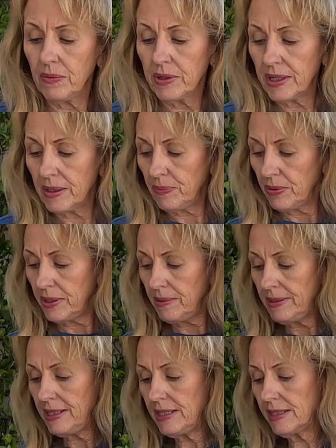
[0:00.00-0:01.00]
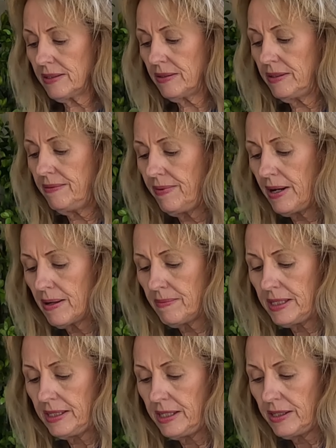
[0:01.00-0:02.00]
we're going to put them in this little
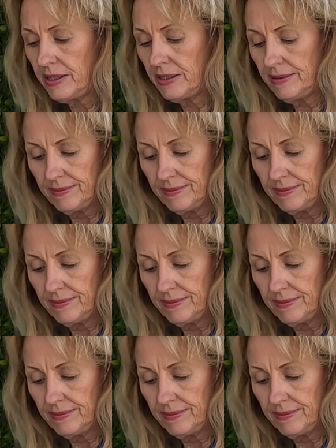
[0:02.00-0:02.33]
environment here.